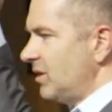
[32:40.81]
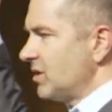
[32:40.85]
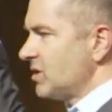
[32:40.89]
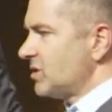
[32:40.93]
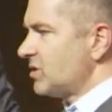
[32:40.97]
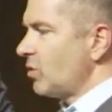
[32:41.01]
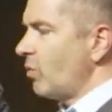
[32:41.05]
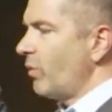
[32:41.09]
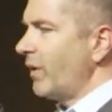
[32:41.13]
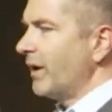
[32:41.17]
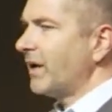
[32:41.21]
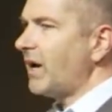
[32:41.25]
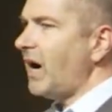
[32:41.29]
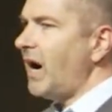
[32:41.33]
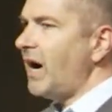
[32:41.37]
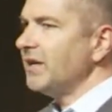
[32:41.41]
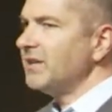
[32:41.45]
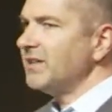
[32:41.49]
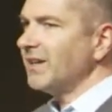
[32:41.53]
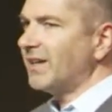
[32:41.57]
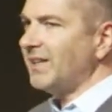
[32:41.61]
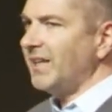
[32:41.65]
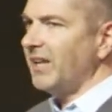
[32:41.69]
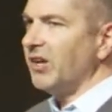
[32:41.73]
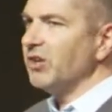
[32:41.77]
So when God
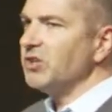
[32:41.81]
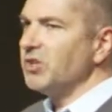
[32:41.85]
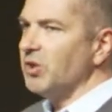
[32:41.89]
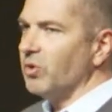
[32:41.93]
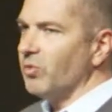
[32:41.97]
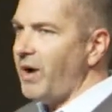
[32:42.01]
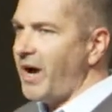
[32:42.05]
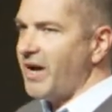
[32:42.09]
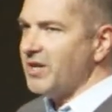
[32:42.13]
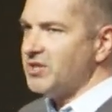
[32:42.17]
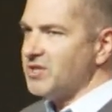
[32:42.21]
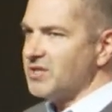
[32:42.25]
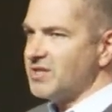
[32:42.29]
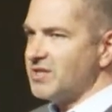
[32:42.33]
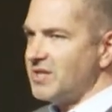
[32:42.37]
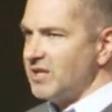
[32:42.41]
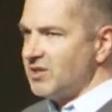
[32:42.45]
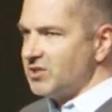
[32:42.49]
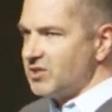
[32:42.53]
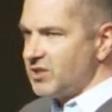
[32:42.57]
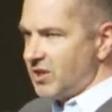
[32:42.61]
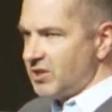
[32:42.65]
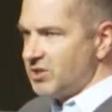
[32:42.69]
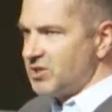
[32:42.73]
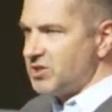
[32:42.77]
declared you righteous, he
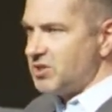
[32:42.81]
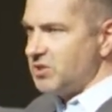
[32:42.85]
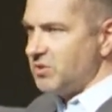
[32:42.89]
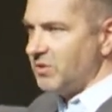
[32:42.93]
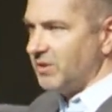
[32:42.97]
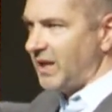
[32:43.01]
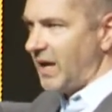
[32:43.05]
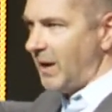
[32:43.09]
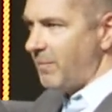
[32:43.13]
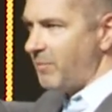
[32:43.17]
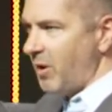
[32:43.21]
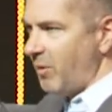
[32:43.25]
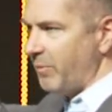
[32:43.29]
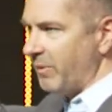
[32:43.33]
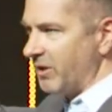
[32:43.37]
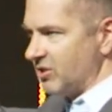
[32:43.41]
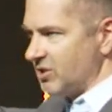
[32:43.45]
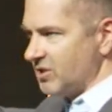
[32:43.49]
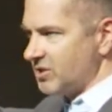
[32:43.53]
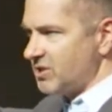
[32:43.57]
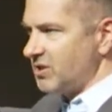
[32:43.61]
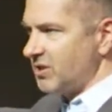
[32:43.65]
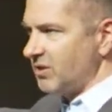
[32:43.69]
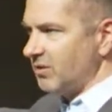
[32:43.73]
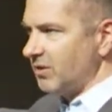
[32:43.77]
judged you in that moment,
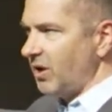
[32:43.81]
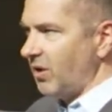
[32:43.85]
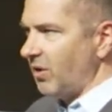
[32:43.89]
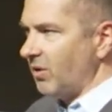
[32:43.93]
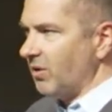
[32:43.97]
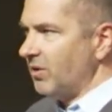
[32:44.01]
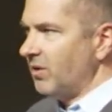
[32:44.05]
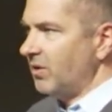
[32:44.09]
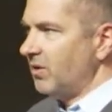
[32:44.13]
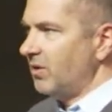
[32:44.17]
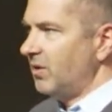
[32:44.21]
just so you know.